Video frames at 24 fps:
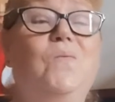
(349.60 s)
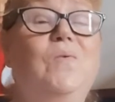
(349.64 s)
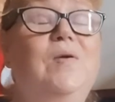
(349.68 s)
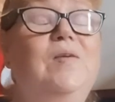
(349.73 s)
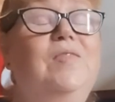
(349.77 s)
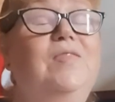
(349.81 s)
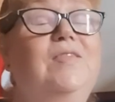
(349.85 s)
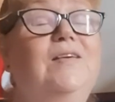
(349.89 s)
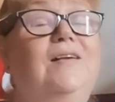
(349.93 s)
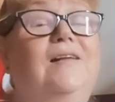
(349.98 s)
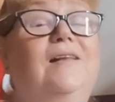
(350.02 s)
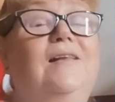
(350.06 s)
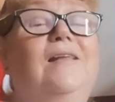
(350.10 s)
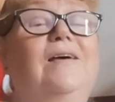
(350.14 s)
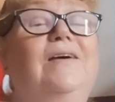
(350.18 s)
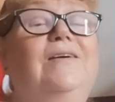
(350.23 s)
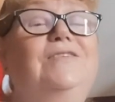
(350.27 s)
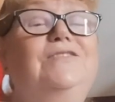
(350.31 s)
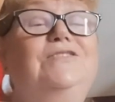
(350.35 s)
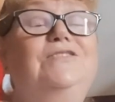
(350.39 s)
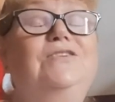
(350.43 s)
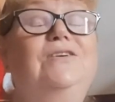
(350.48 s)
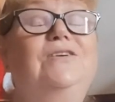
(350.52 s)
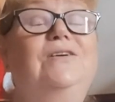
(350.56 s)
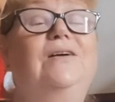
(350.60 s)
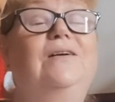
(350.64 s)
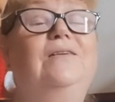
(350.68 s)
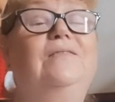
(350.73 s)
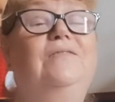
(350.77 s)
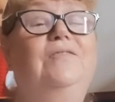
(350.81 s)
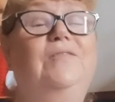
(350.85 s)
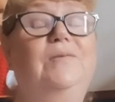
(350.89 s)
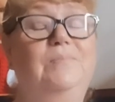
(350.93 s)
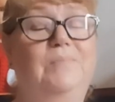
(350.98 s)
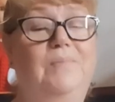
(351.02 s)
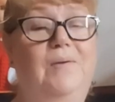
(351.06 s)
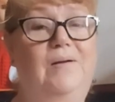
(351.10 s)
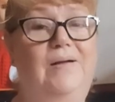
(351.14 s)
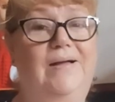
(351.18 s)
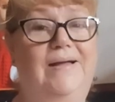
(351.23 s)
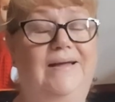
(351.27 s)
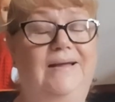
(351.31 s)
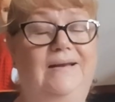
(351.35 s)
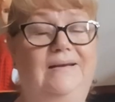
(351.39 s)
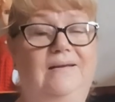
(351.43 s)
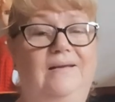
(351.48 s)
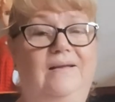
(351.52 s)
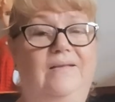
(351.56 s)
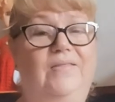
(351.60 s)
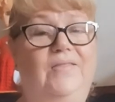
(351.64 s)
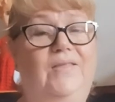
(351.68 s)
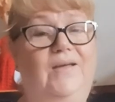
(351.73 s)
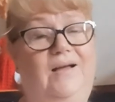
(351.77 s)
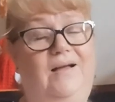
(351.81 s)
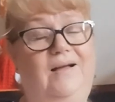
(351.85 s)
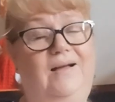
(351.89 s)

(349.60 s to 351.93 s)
with the closure of the mine, the